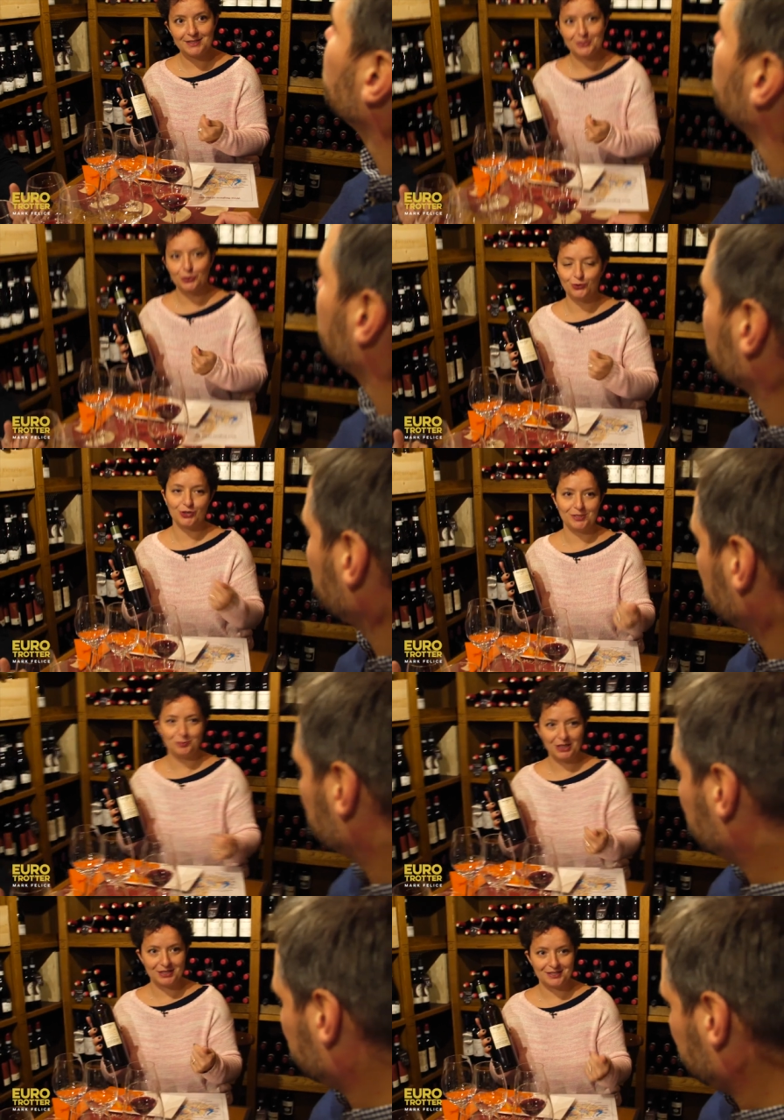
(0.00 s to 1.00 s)
is not just
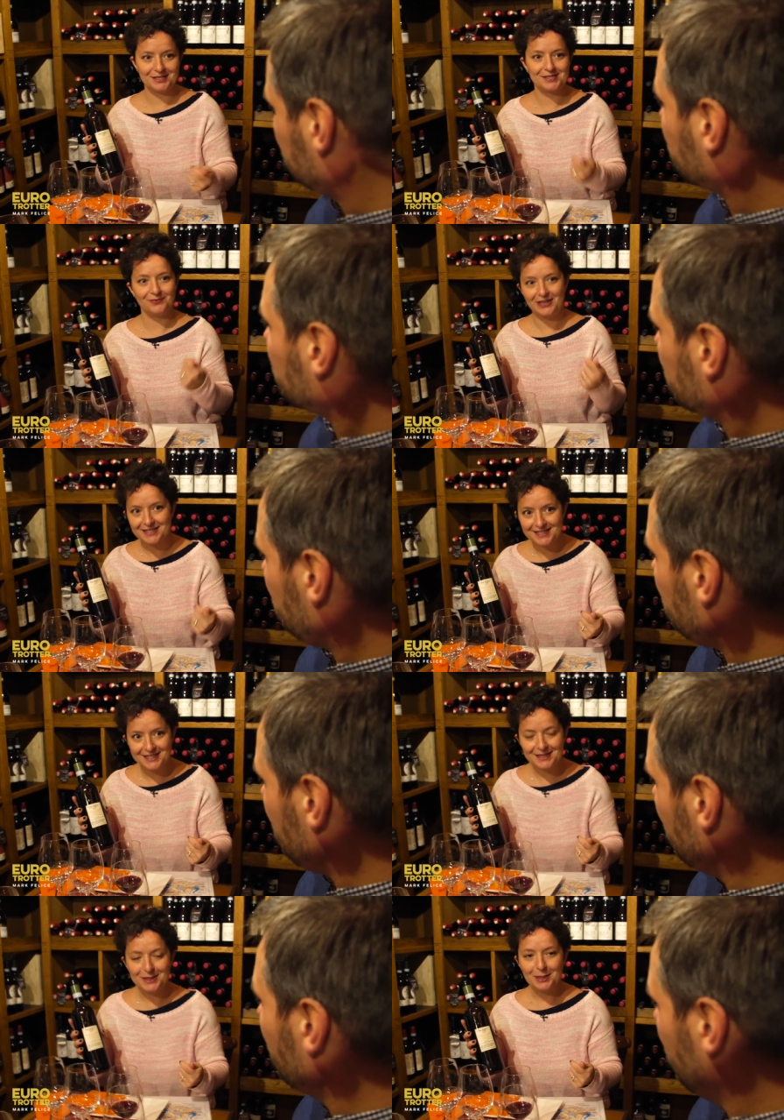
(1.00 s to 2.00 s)
because it's
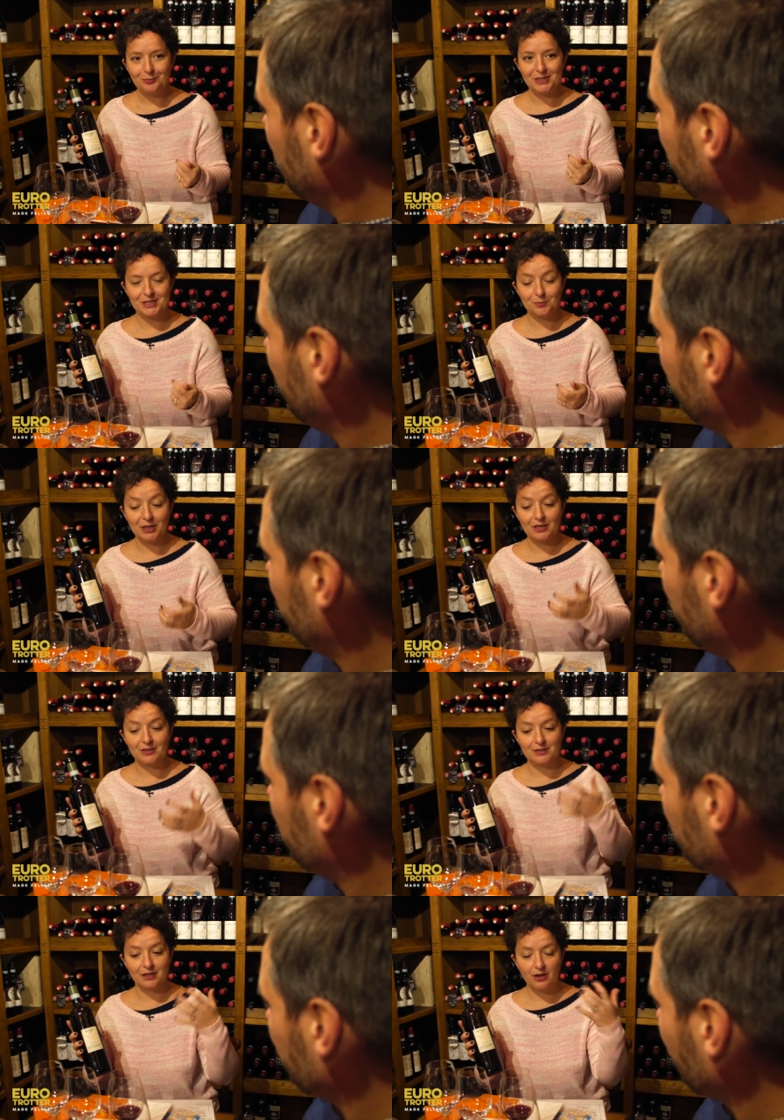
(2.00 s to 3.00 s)
fancy, but it's
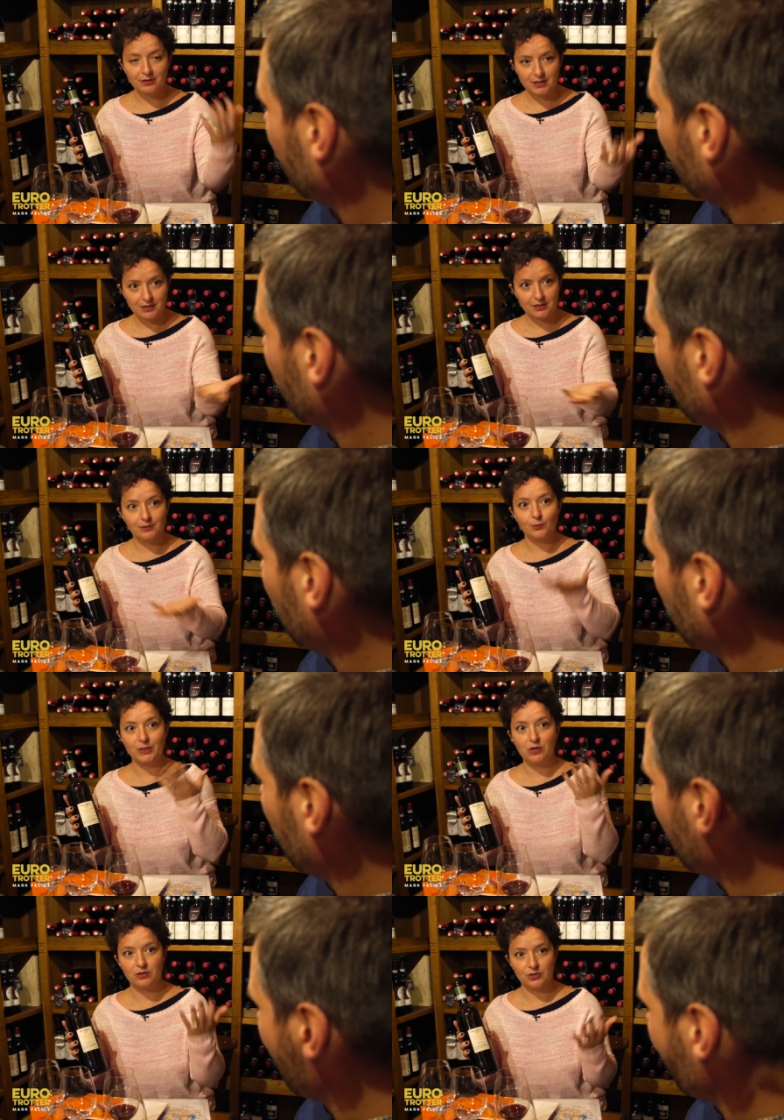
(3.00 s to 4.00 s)
because the contact
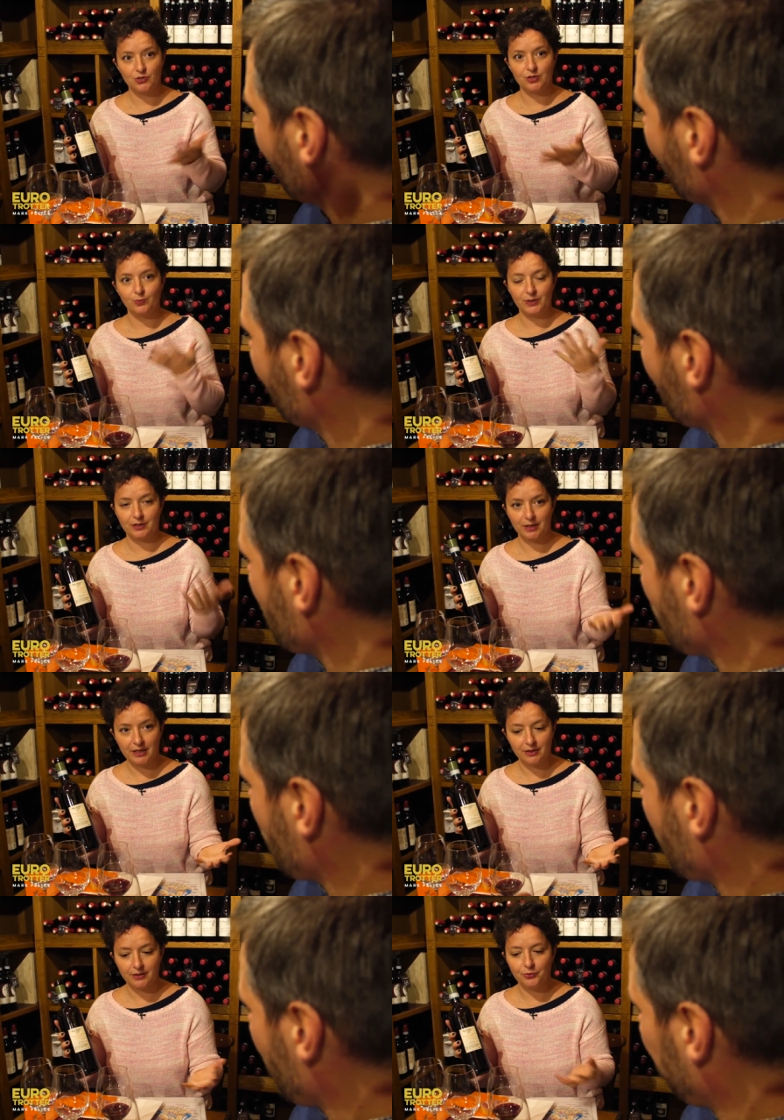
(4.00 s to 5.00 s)
with oxygen, with
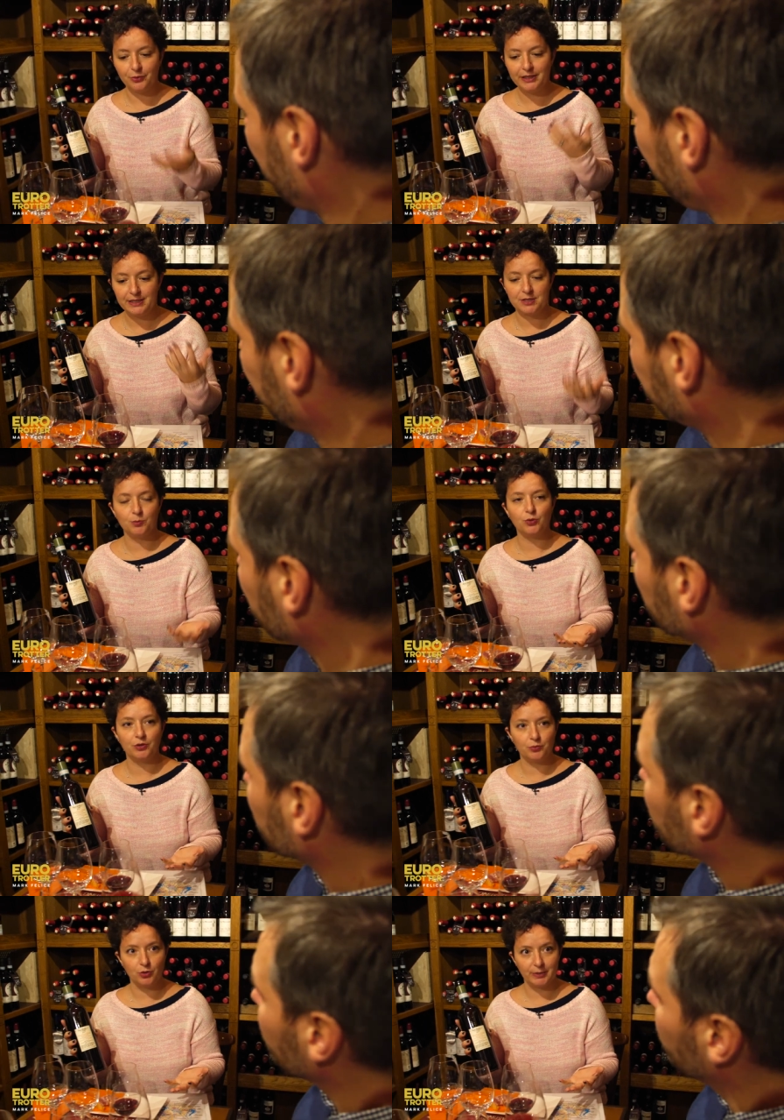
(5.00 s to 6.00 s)
air, releases more
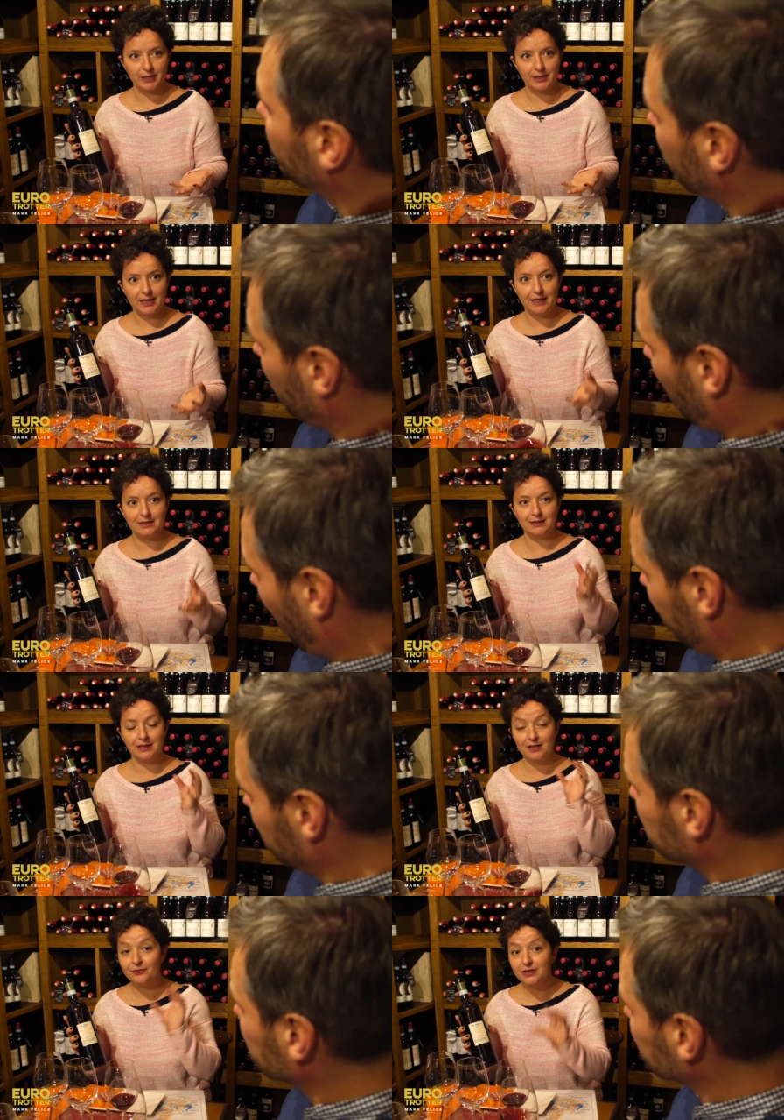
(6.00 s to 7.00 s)
aroma. Okay. And
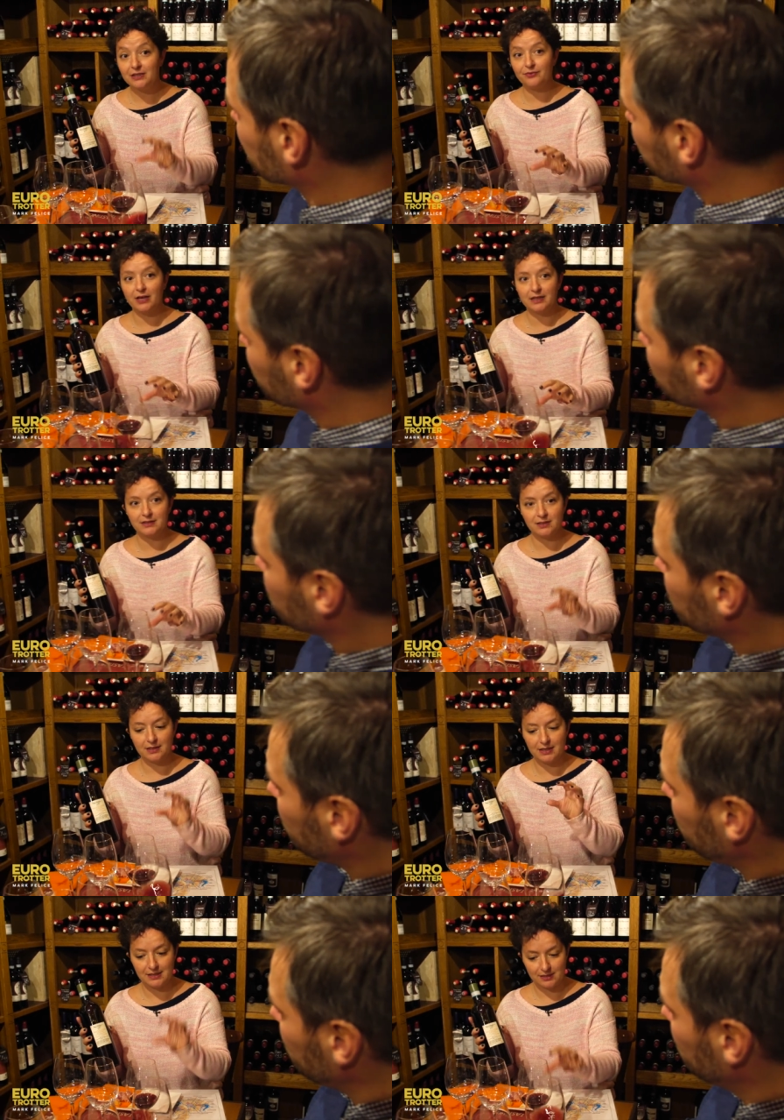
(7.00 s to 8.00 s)
if a defect
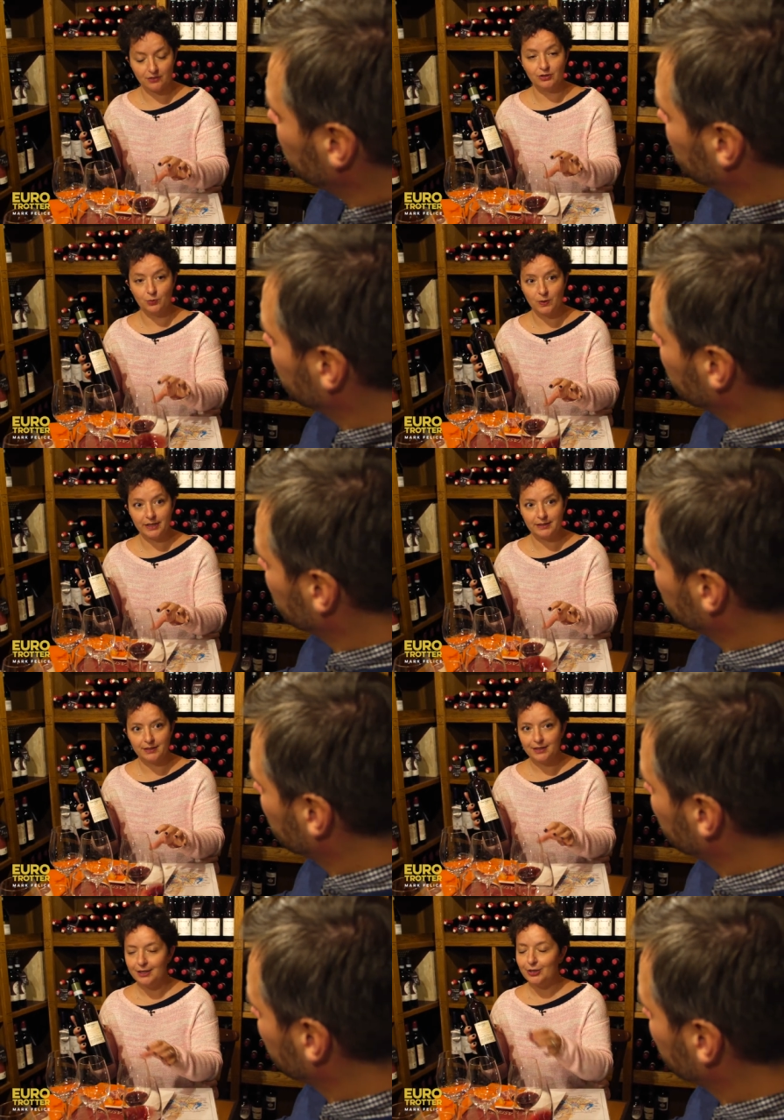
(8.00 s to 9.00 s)
is on the wine,
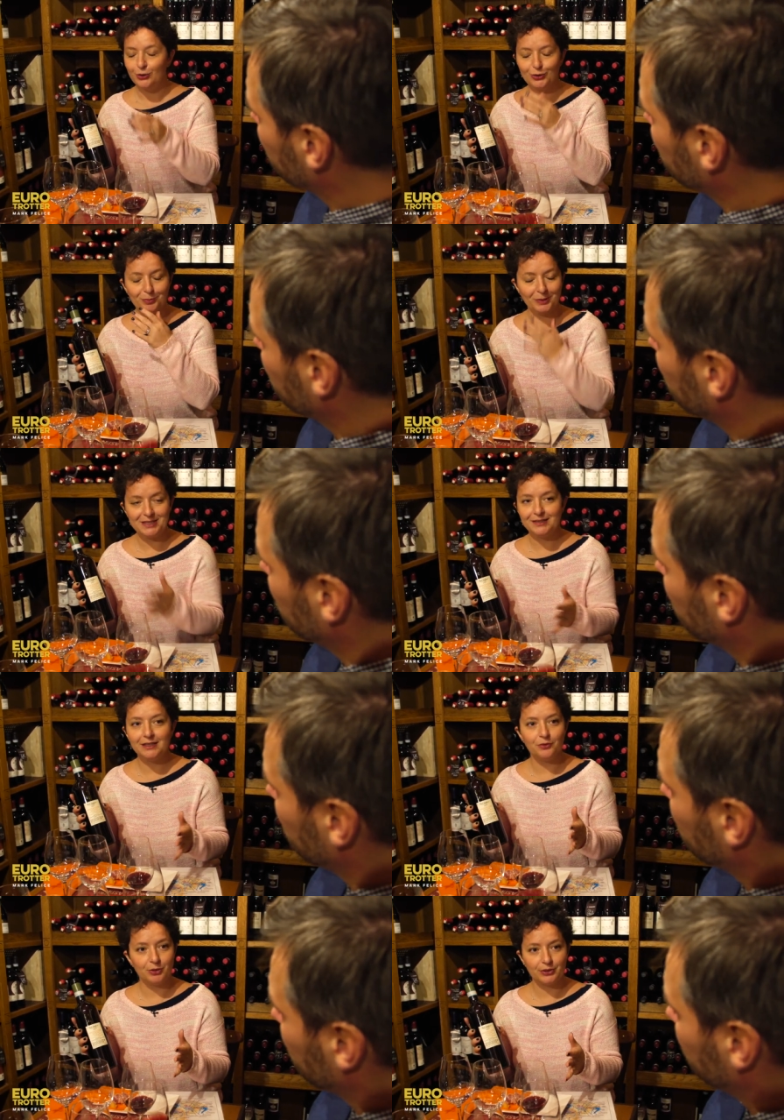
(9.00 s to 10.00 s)
you
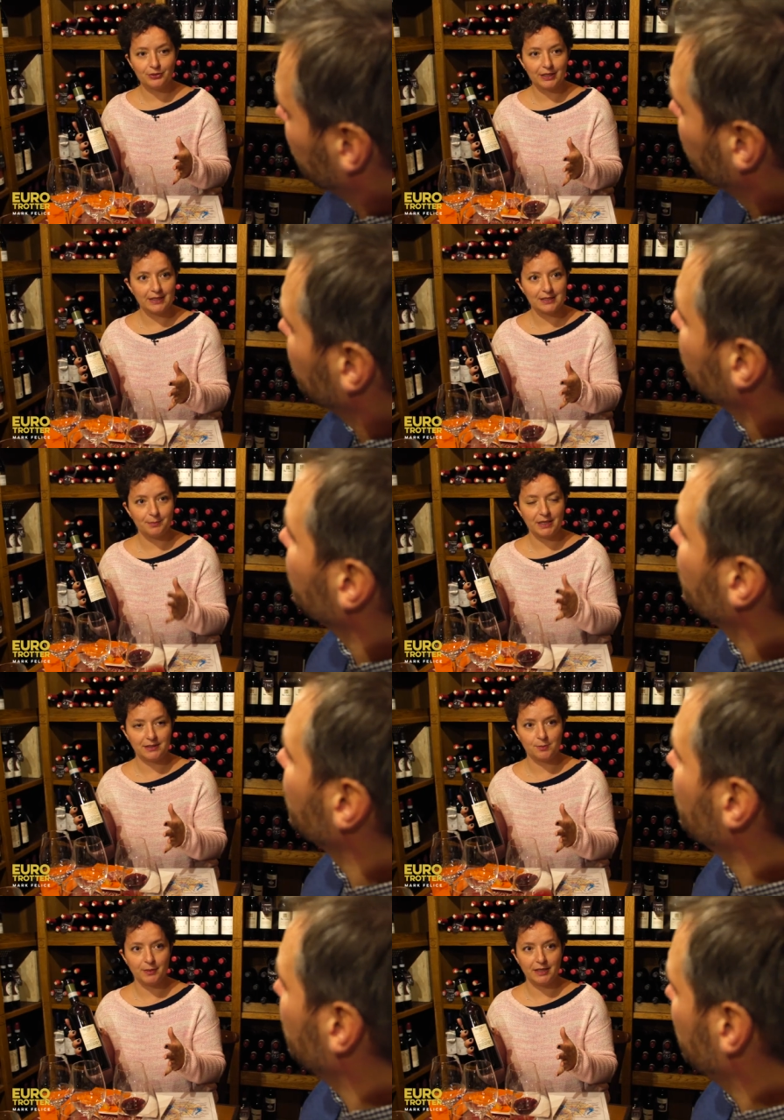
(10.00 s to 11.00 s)
immediately recognize a bad
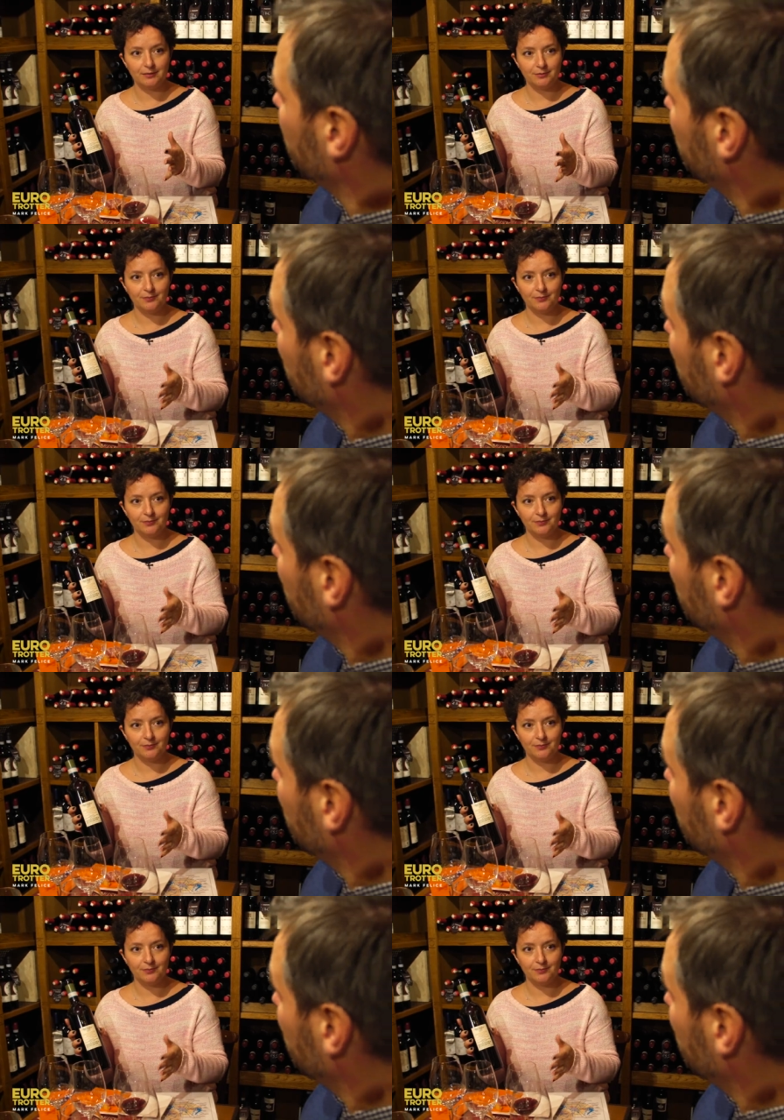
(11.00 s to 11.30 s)
smell.